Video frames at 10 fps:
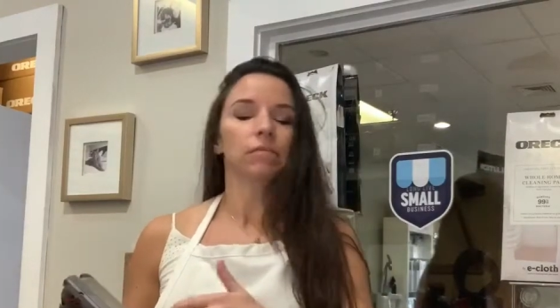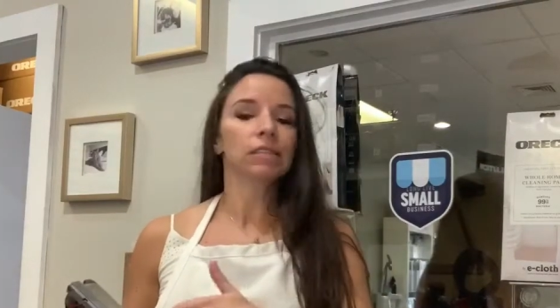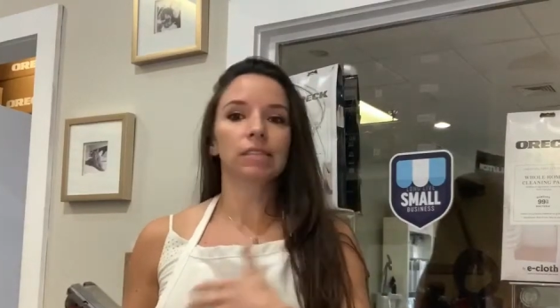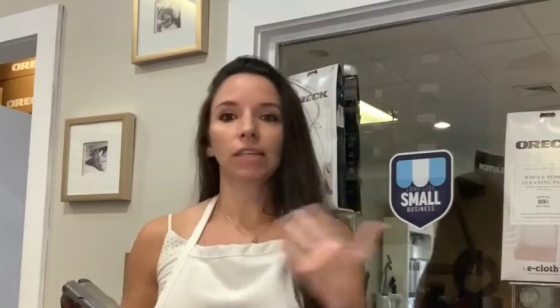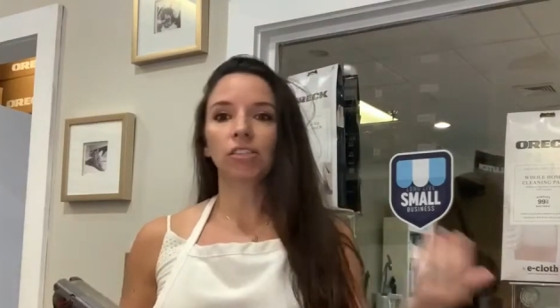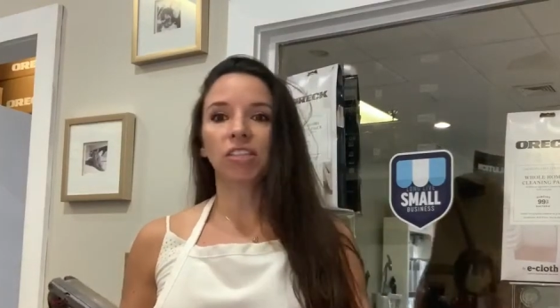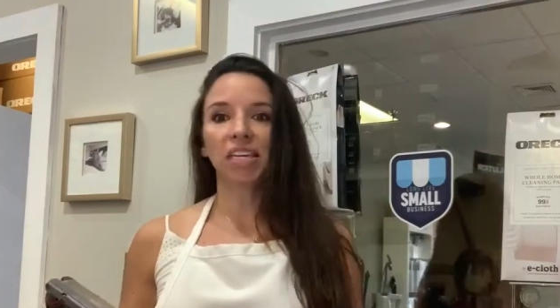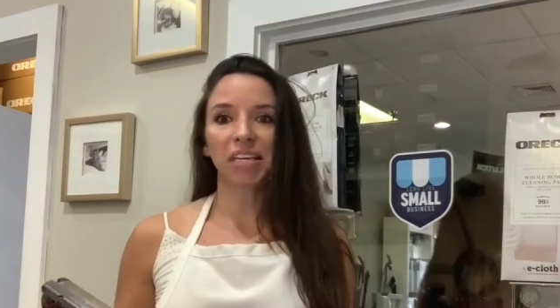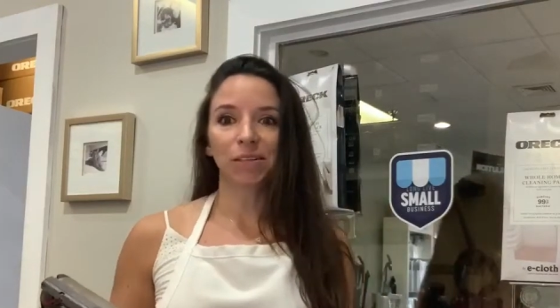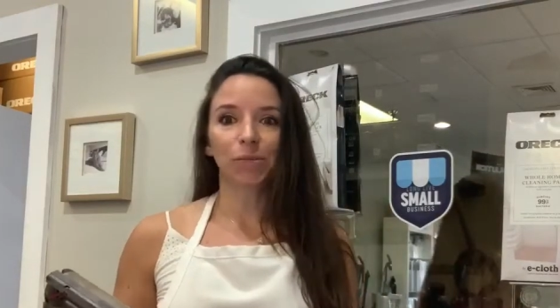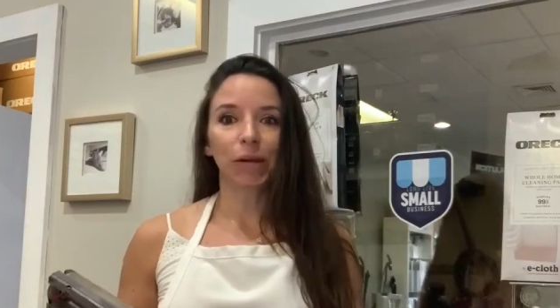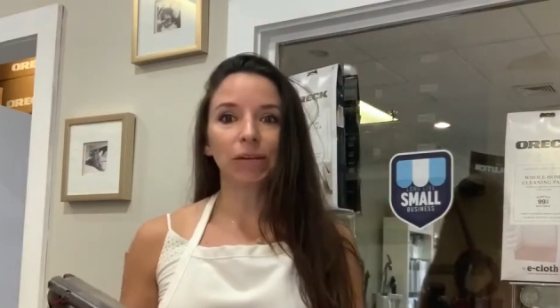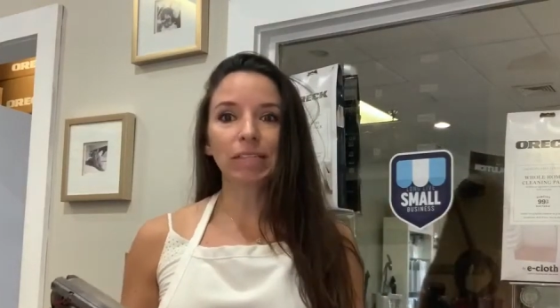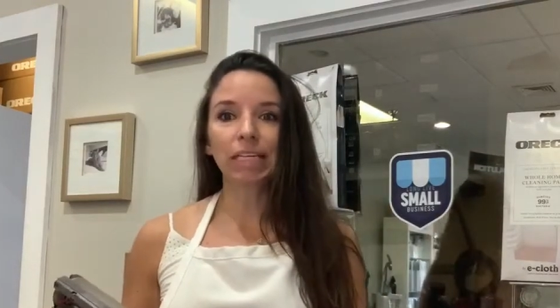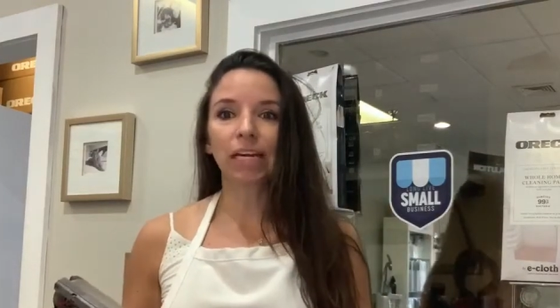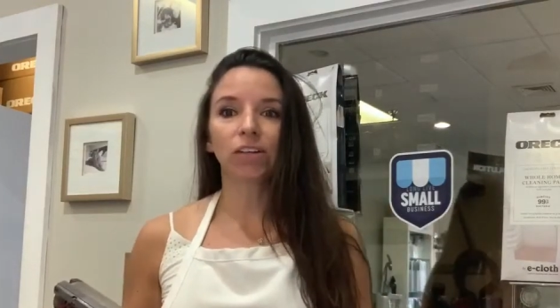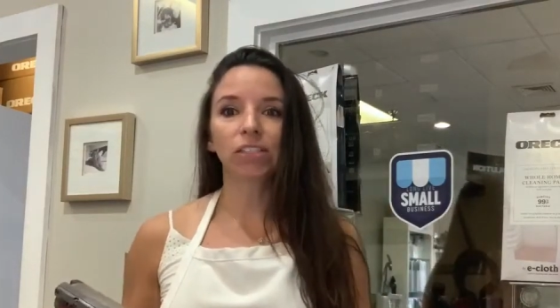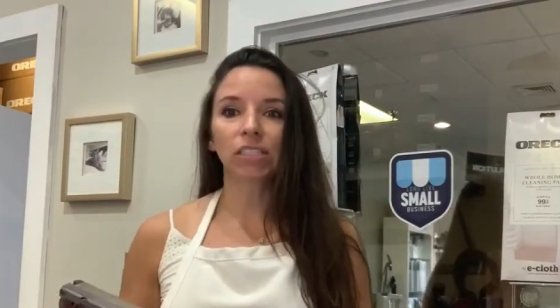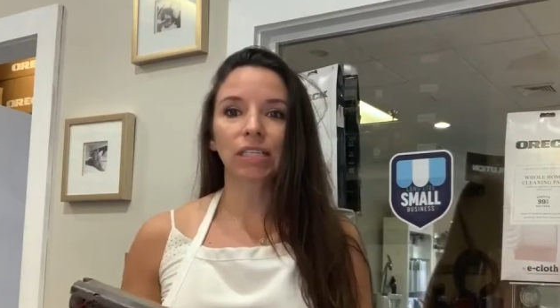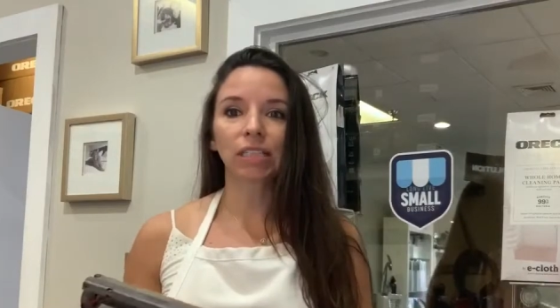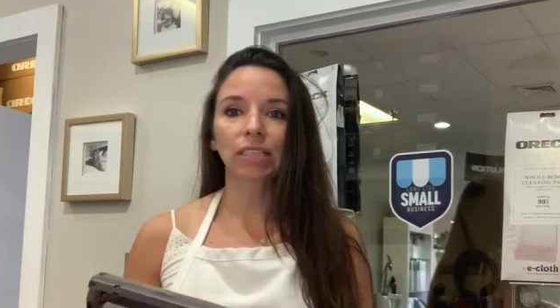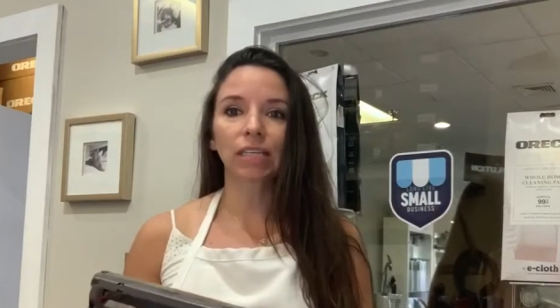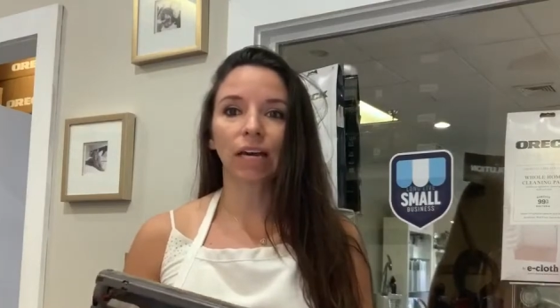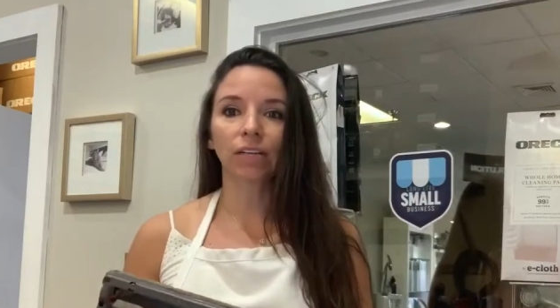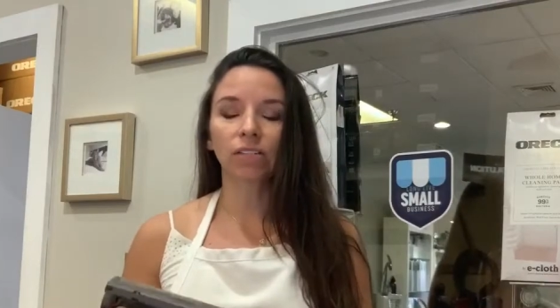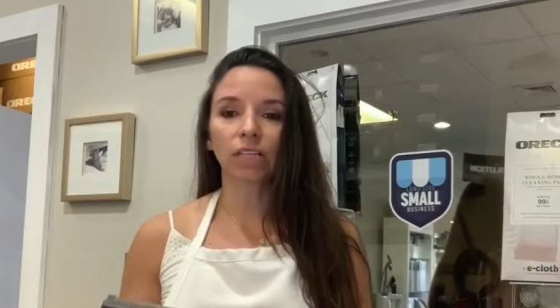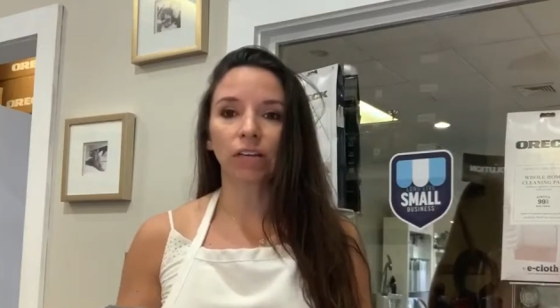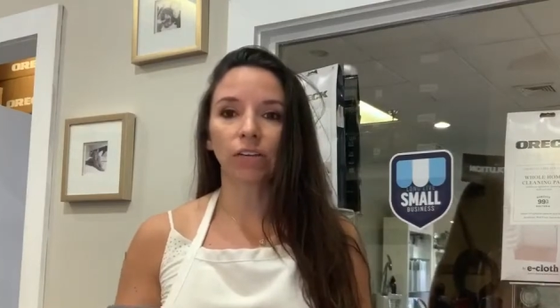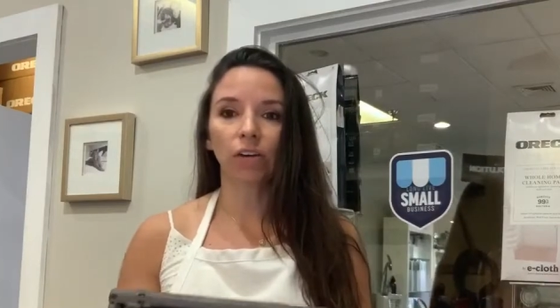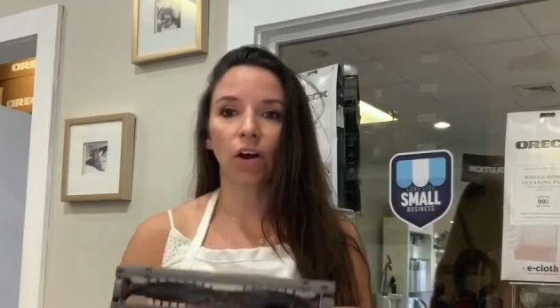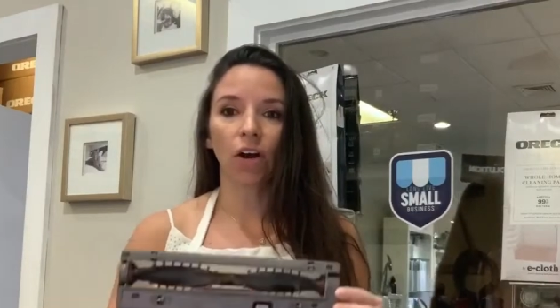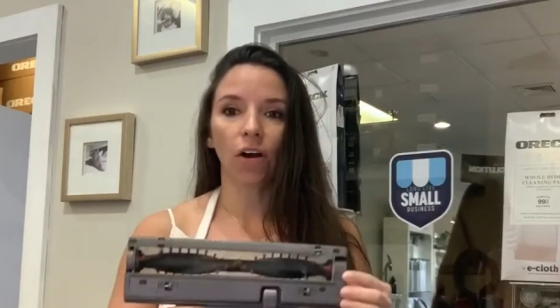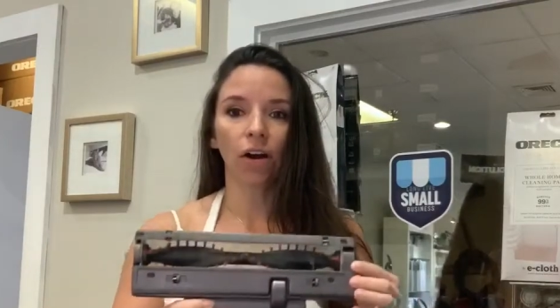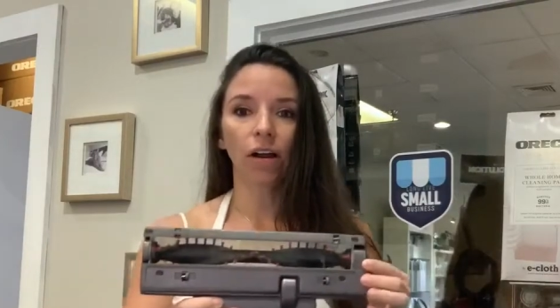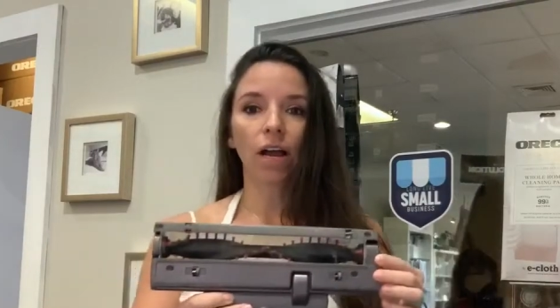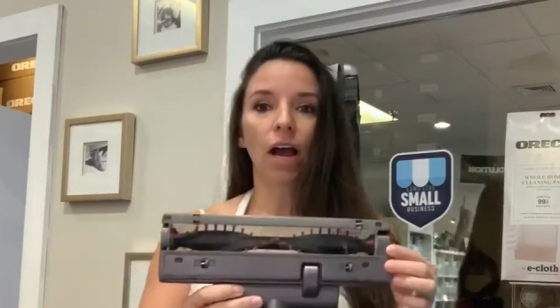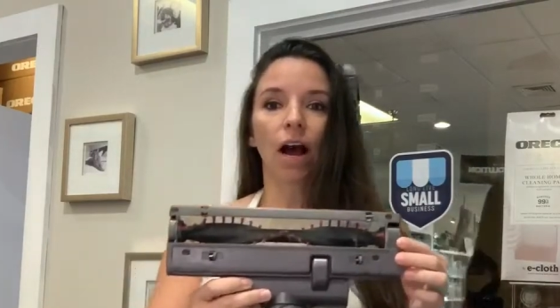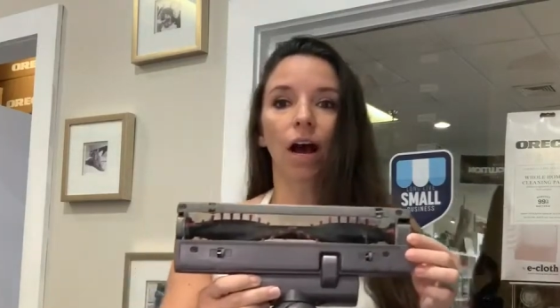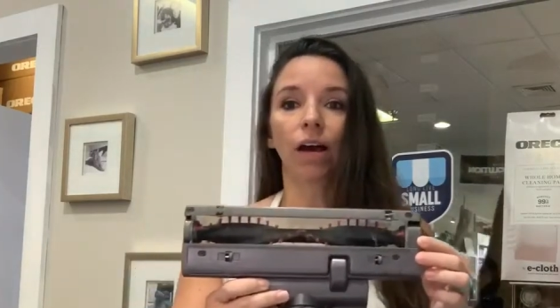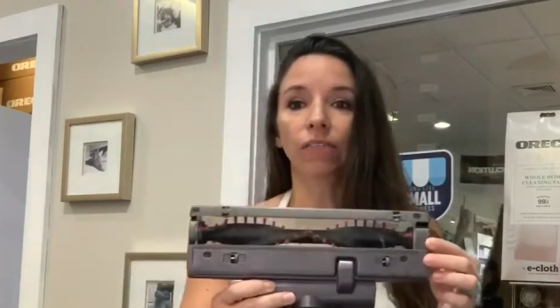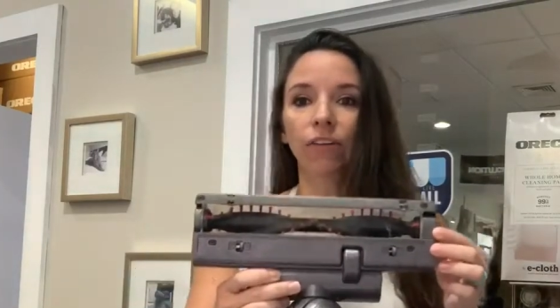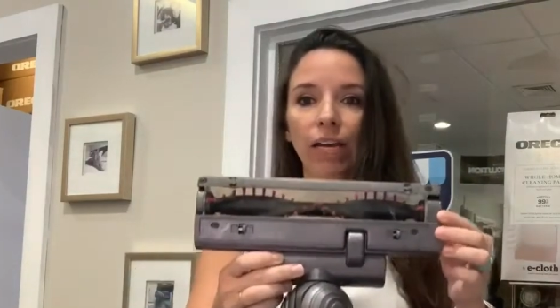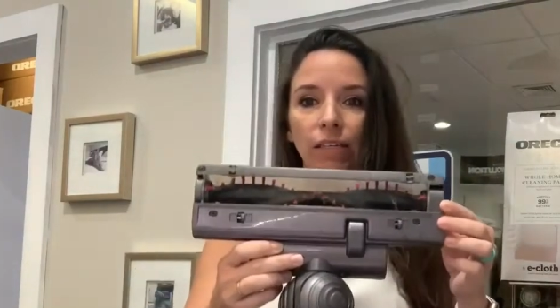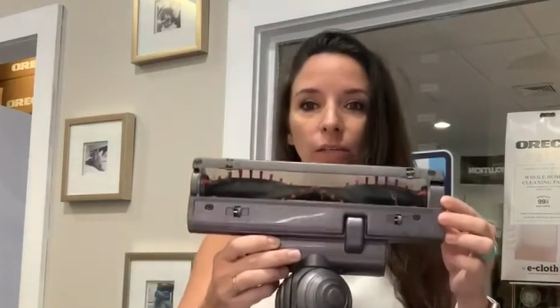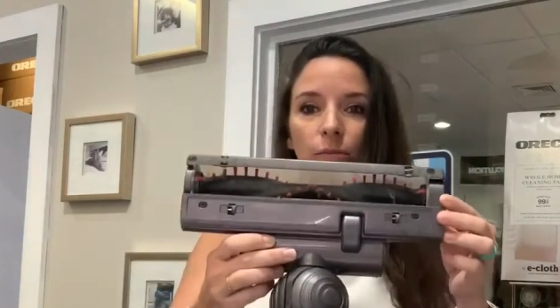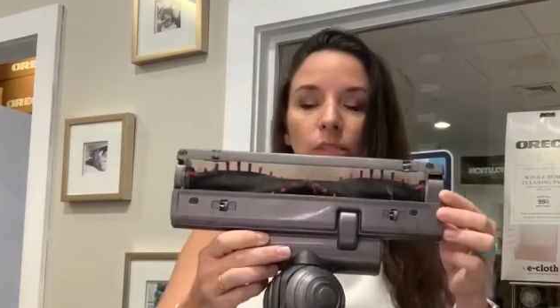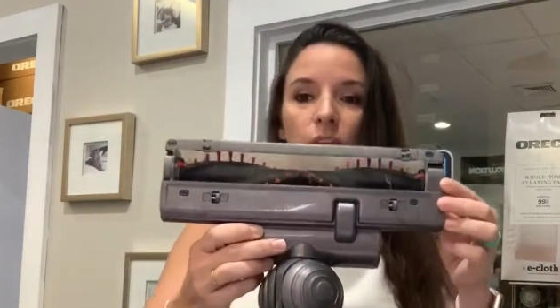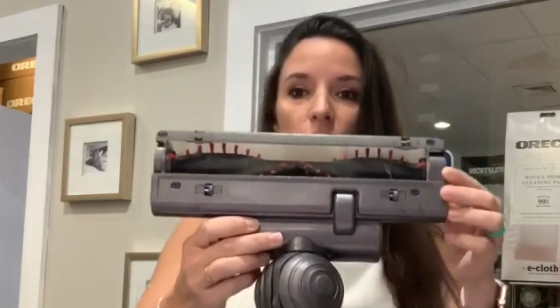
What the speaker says: such thing as wear and tear, just like the tires on your car on vacuums.